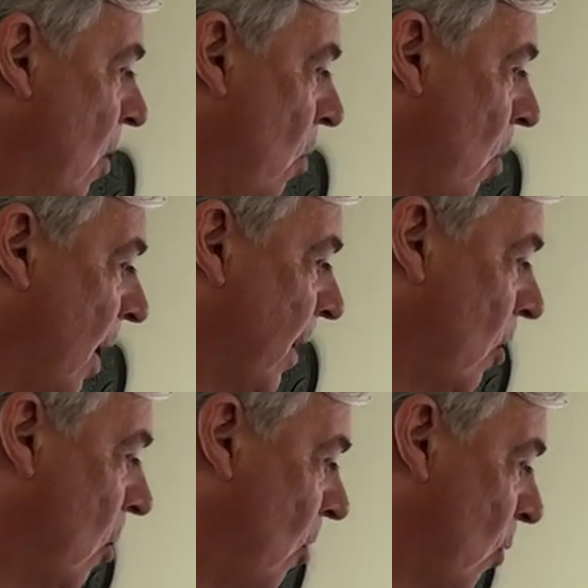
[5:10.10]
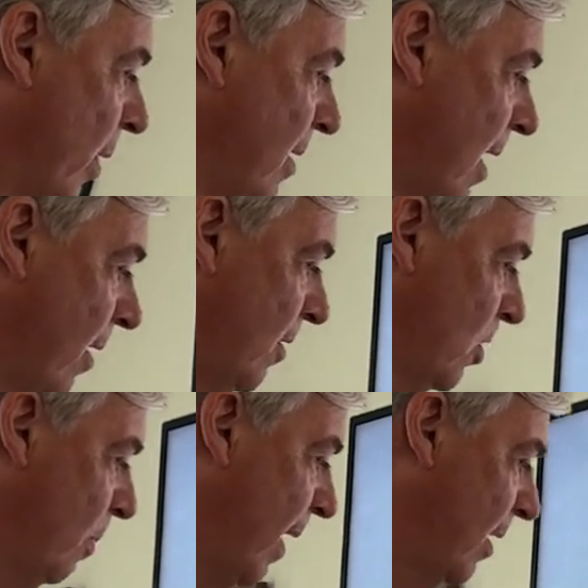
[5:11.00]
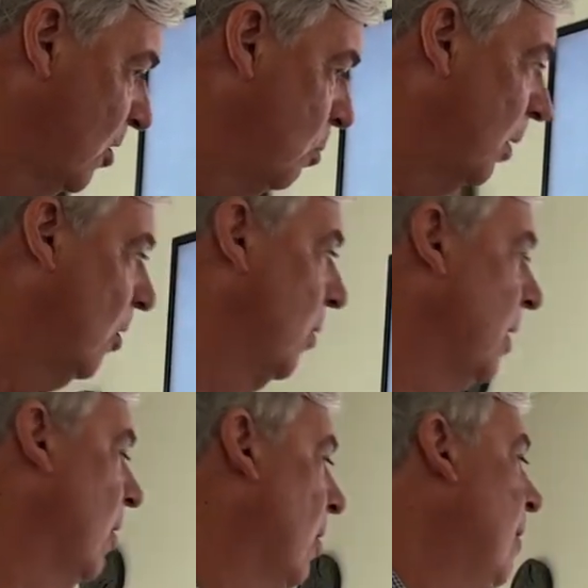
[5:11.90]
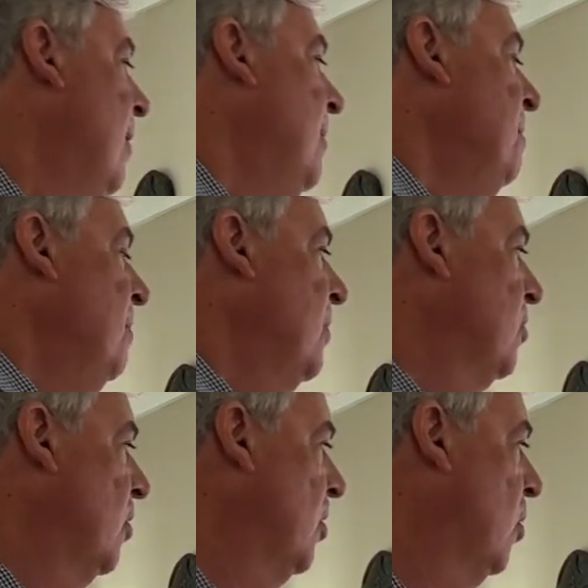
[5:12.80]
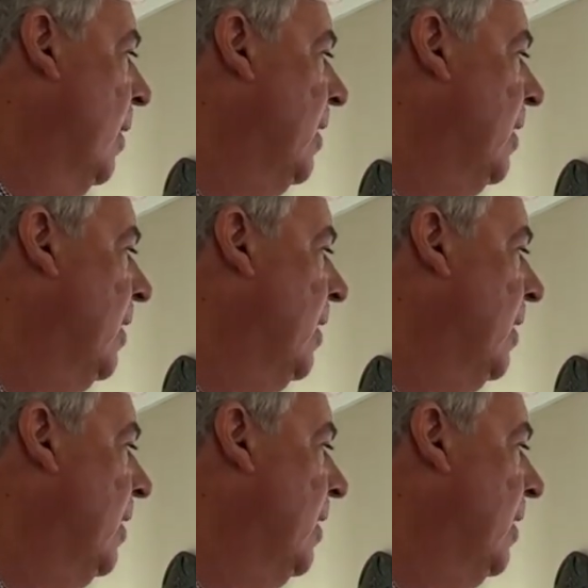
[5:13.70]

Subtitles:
walking all the way down, and Spain is below here, so you're quite